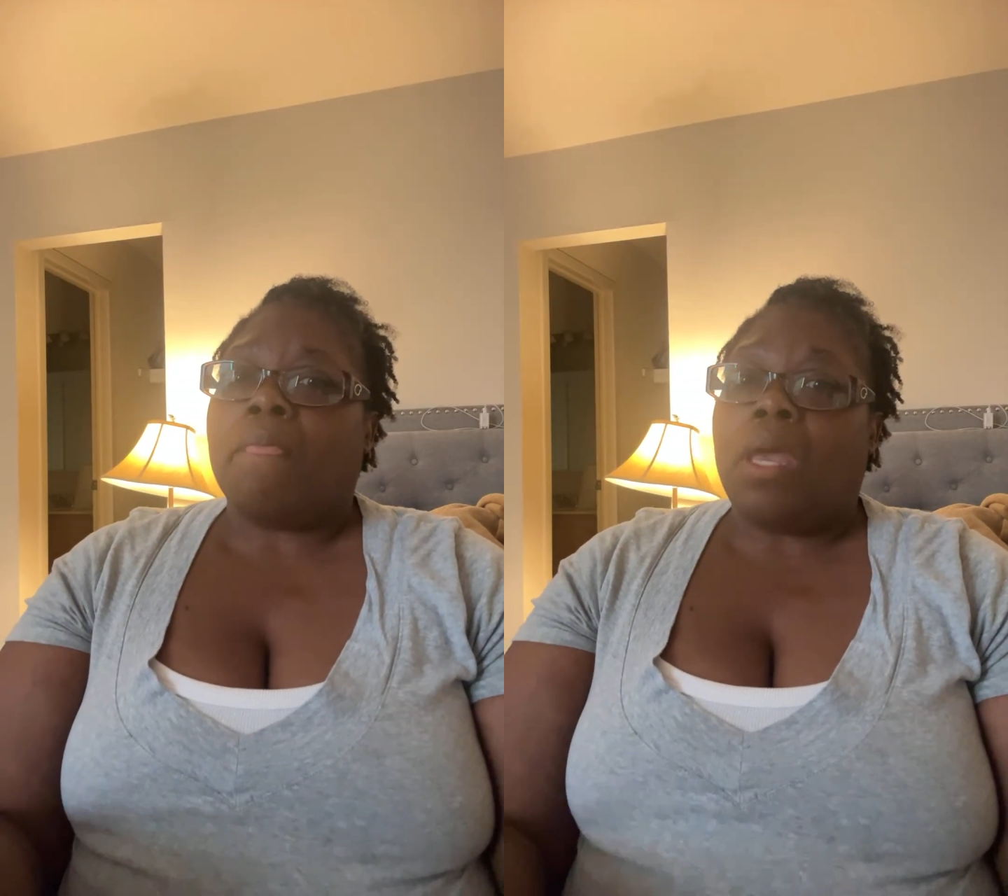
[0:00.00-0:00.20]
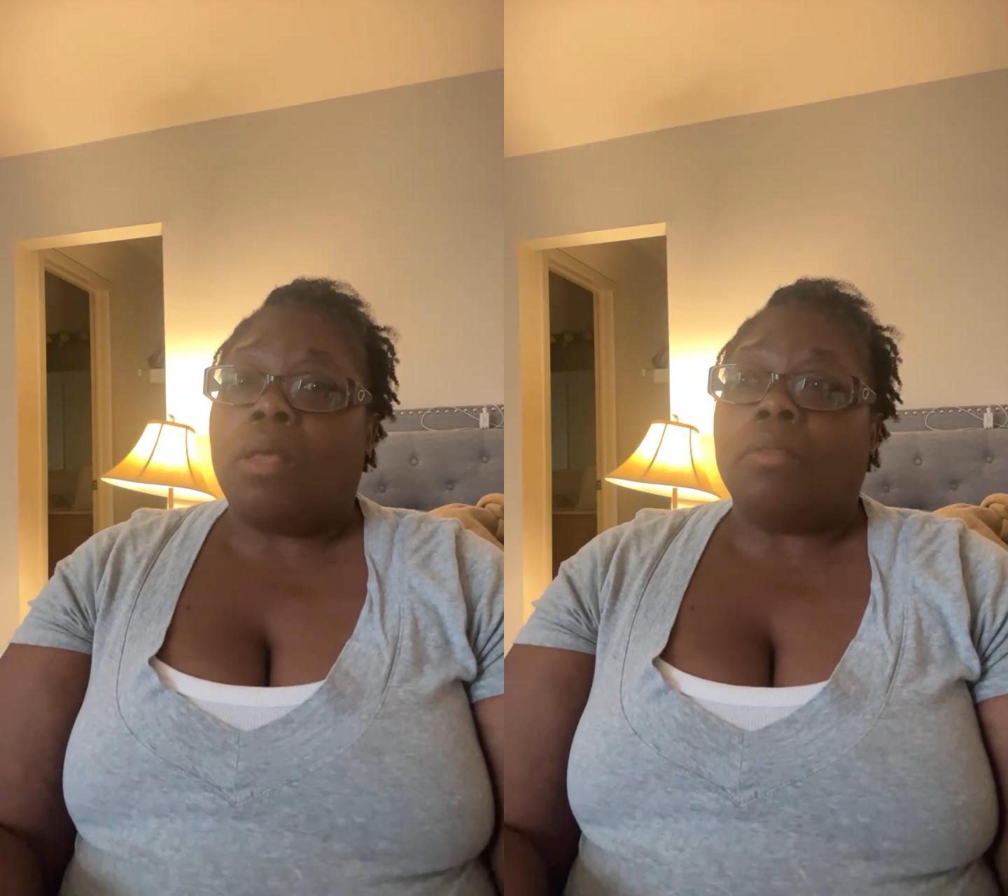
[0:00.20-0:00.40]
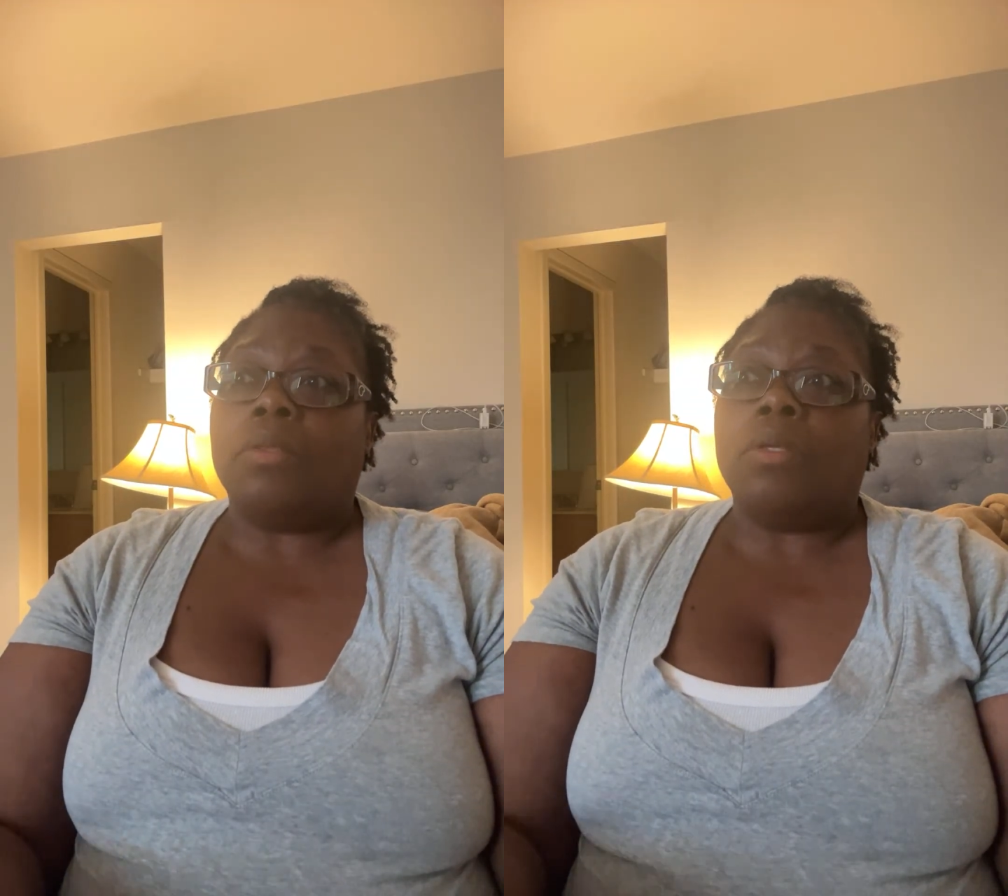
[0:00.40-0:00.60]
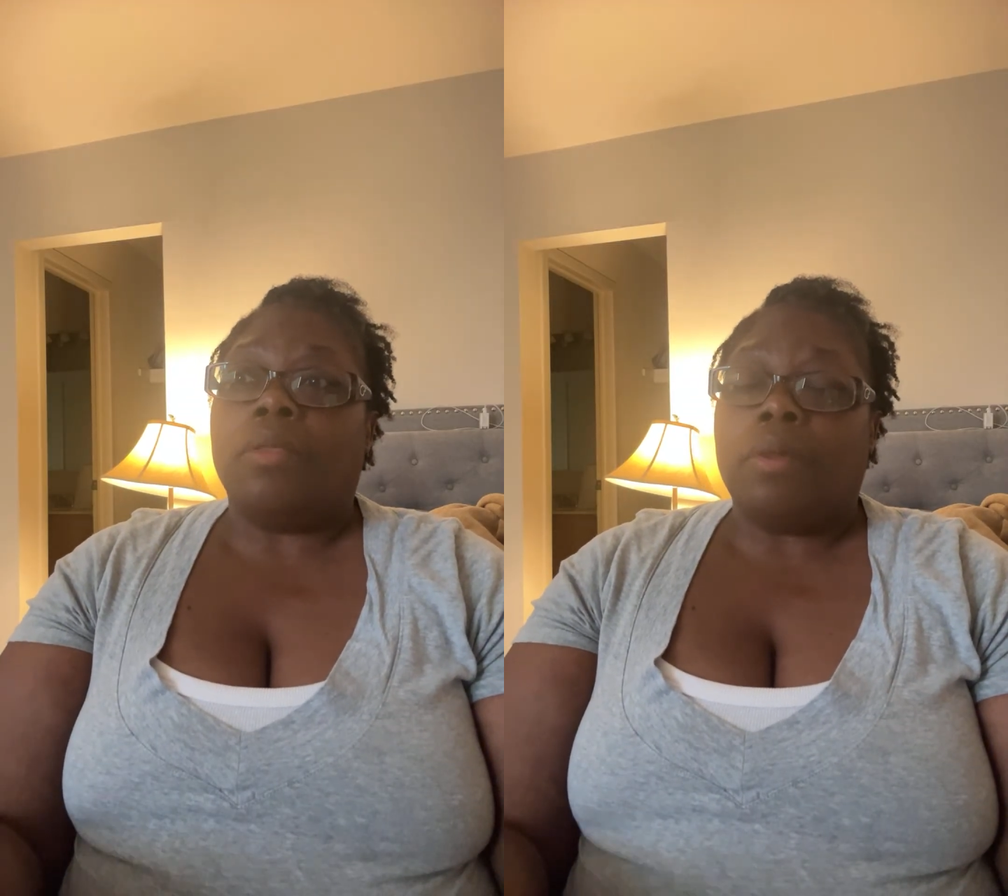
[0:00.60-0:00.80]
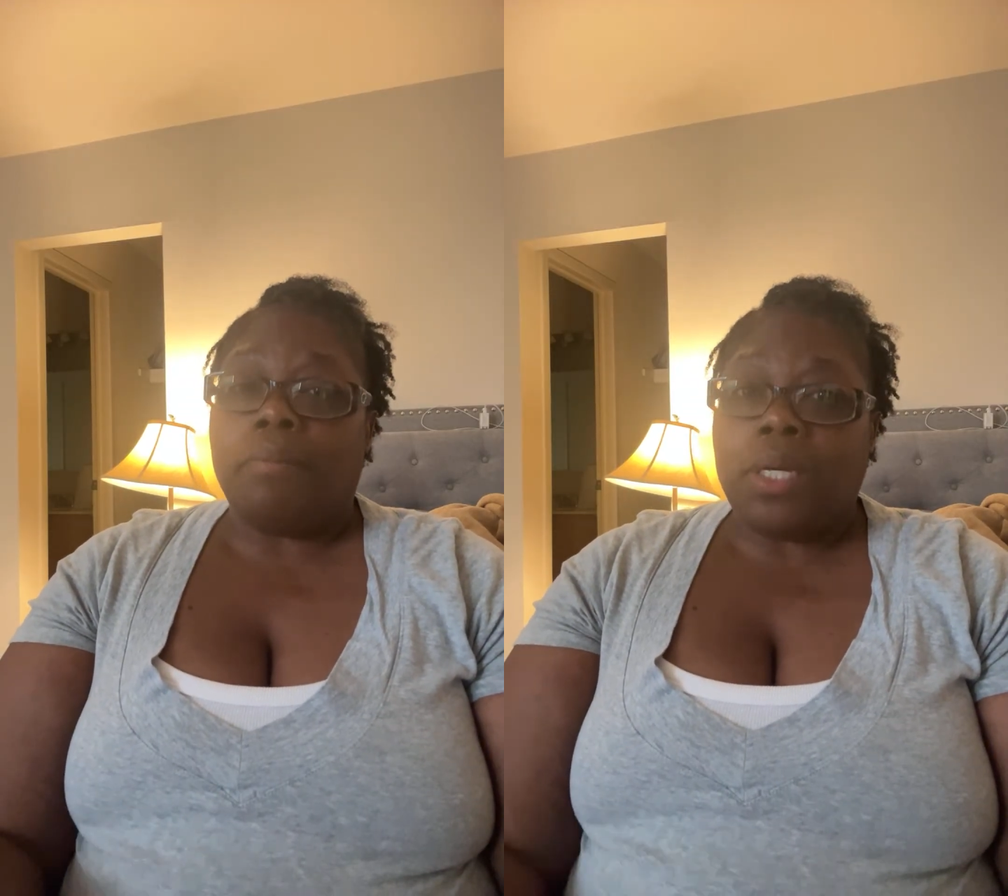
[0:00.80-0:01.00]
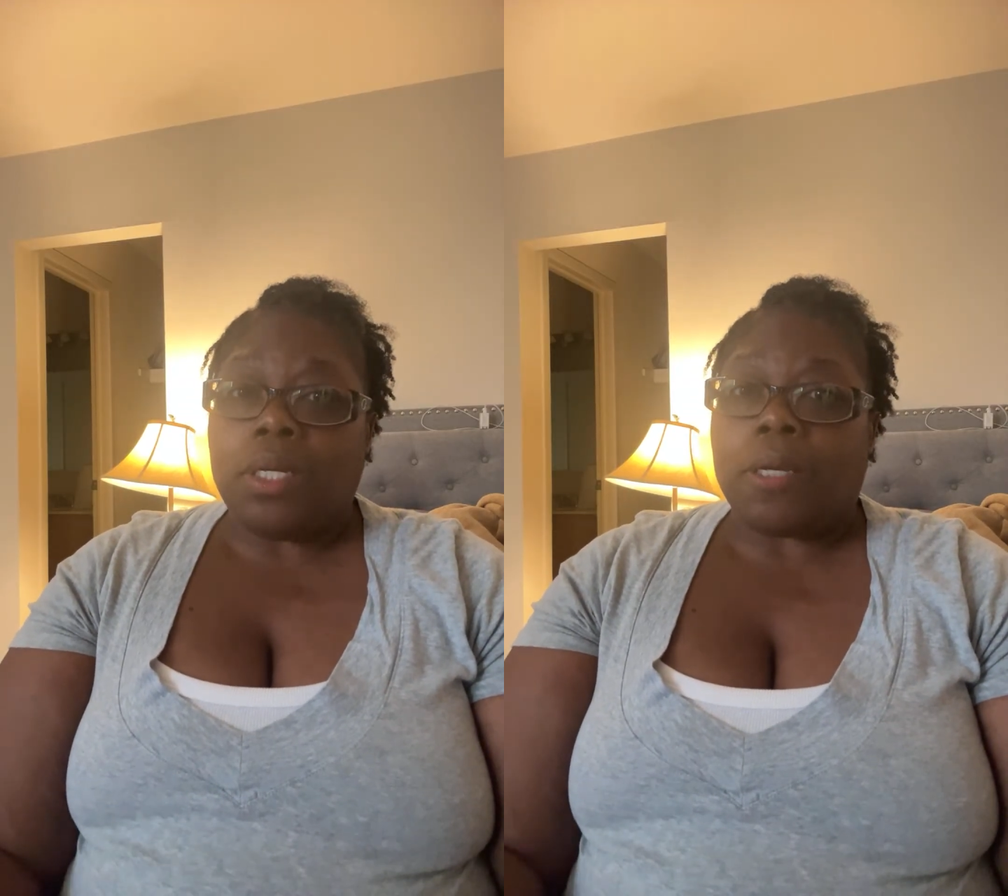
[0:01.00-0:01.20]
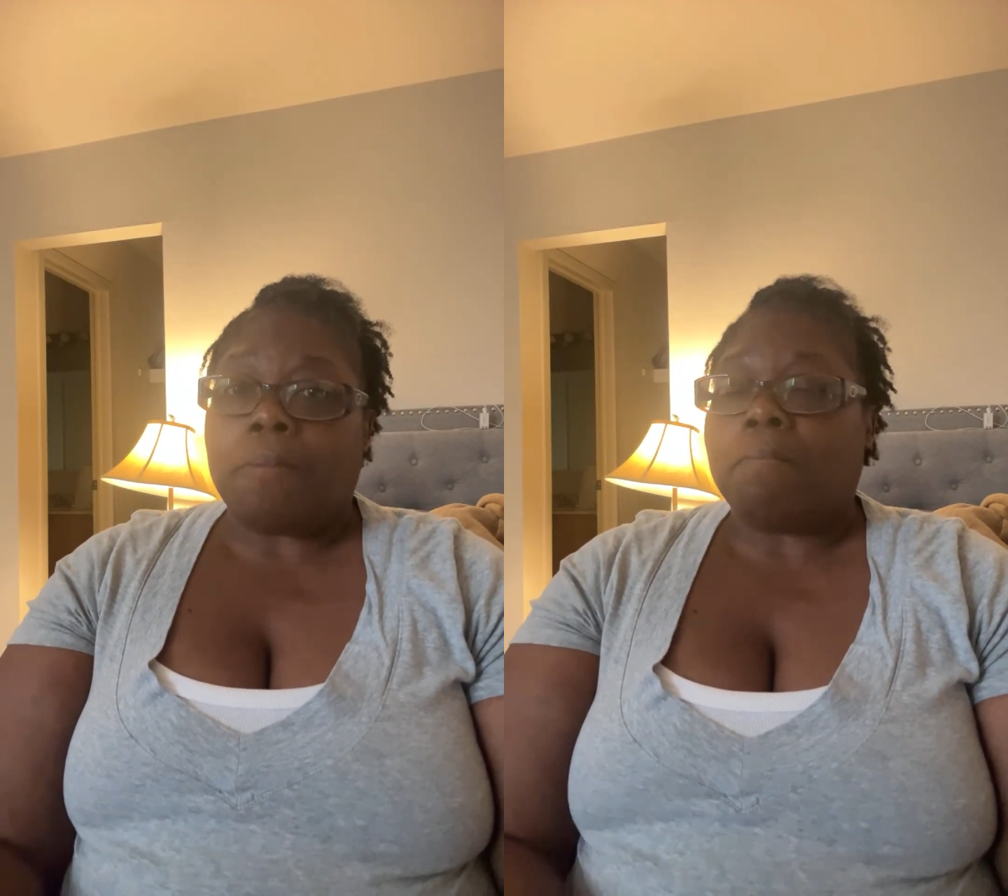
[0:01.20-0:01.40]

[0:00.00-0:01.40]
in the meeting.